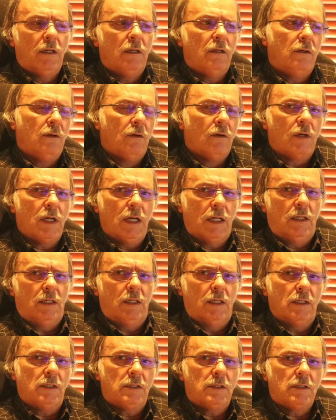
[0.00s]
look at
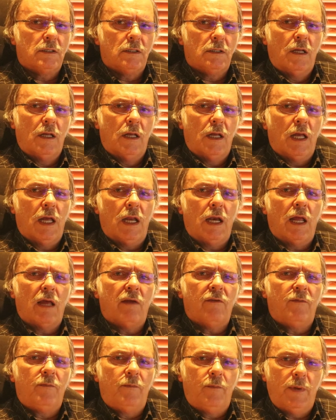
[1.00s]
this and
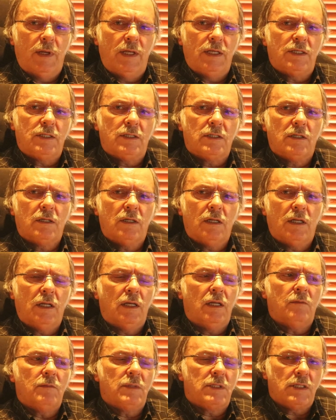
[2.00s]
have peace in
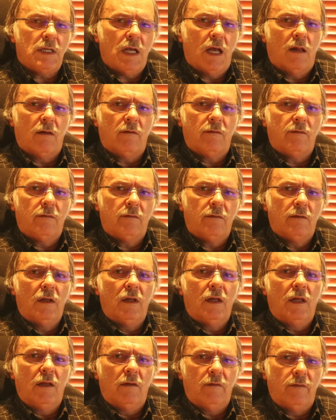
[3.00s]
himself
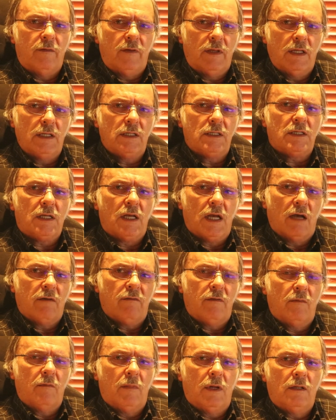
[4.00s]
if his
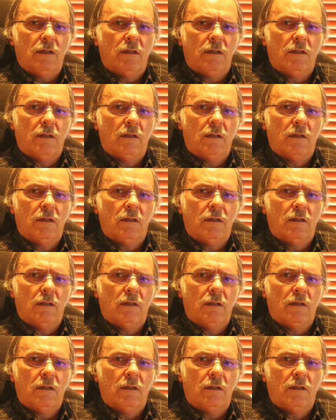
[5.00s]
government